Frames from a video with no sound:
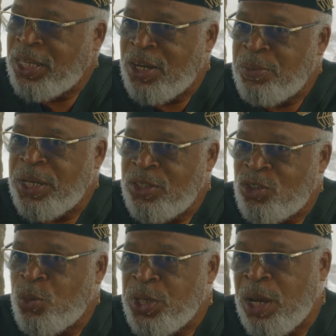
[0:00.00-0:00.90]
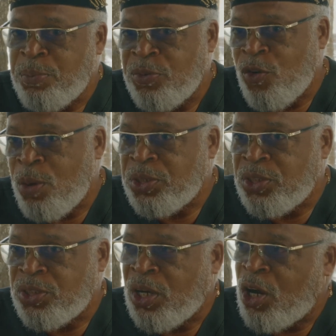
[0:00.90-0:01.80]
They come in. So we have
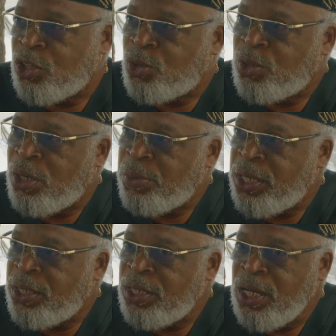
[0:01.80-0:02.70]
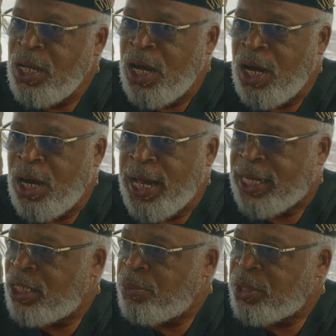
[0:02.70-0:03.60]
performers and artists who come in,
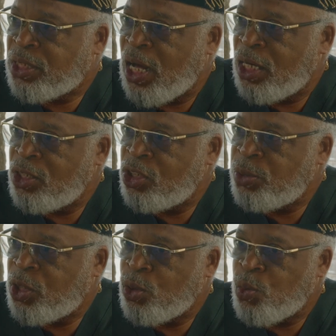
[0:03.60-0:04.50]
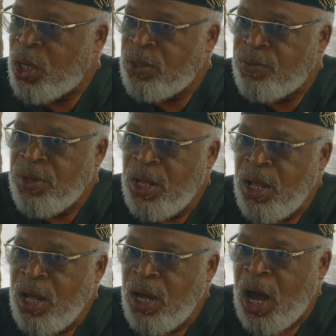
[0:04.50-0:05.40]
academic scholars, because one of
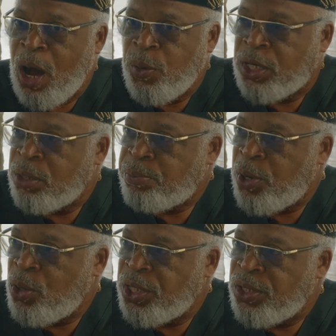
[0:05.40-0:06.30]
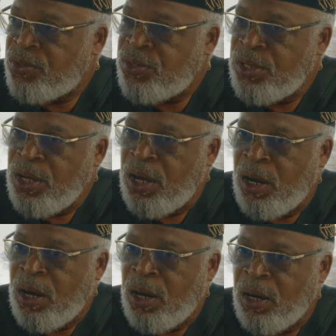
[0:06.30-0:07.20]
our components
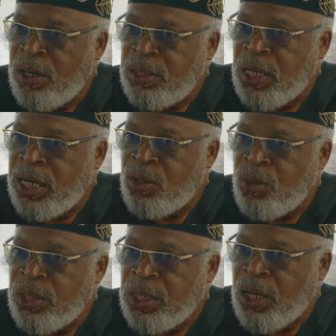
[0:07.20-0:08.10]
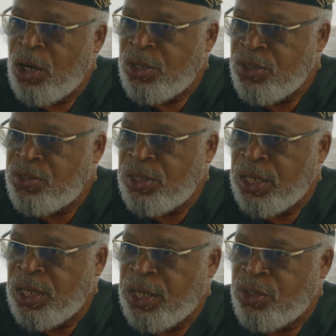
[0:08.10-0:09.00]
are not only
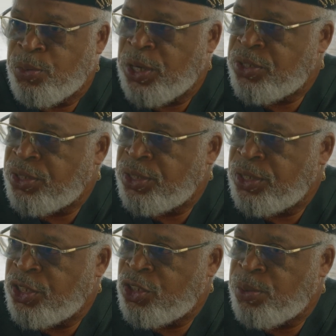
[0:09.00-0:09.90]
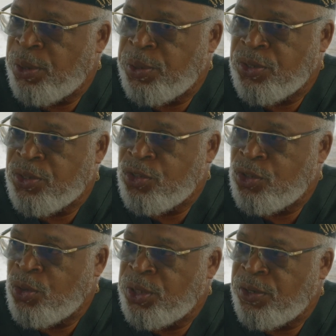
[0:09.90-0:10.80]
artistic expression and experiences
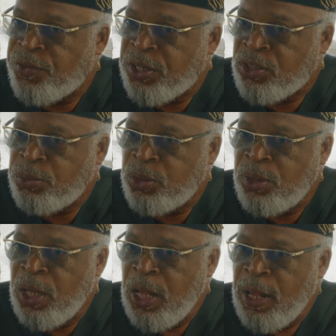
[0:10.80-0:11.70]
during the festival,